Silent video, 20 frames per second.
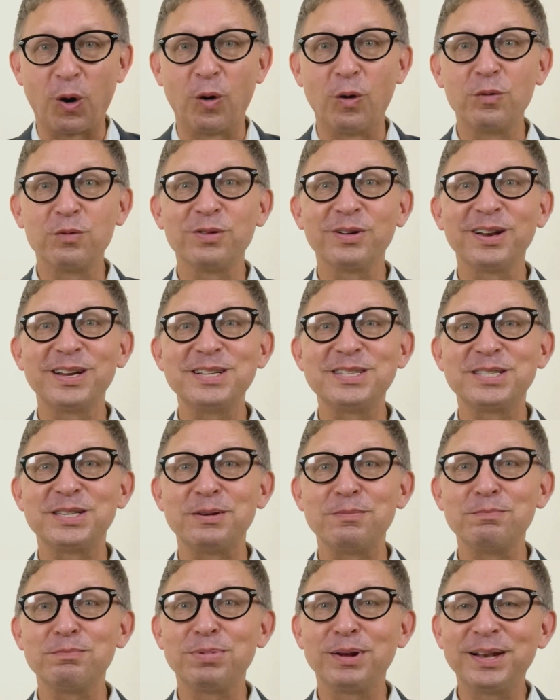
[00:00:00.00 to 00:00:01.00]
overly
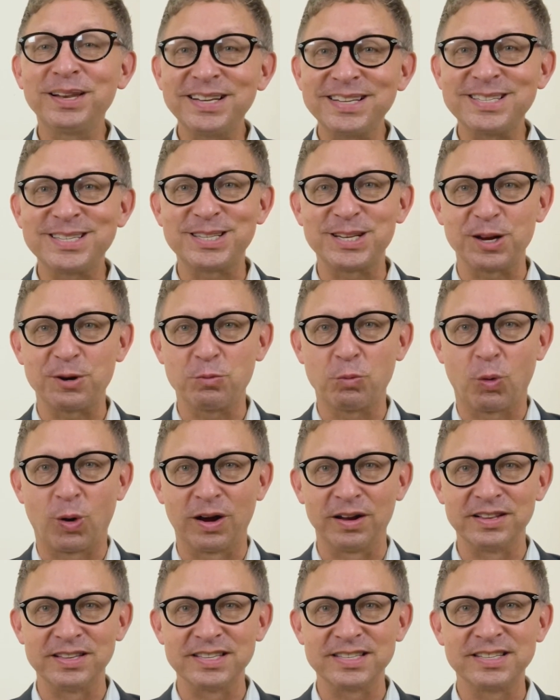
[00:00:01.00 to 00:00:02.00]
simplistic
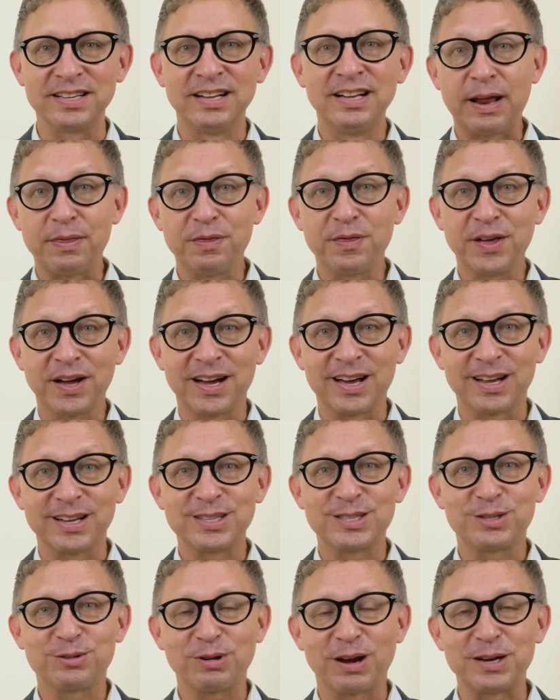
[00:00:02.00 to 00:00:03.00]
ones and
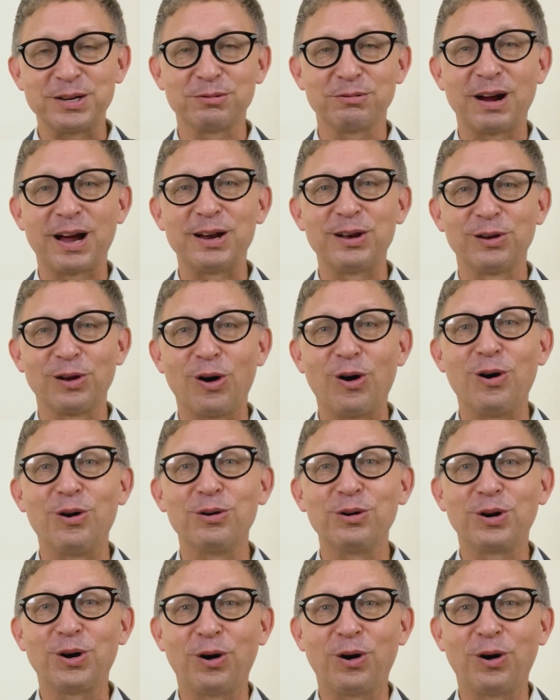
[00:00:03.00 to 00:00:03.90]
thus try to write long,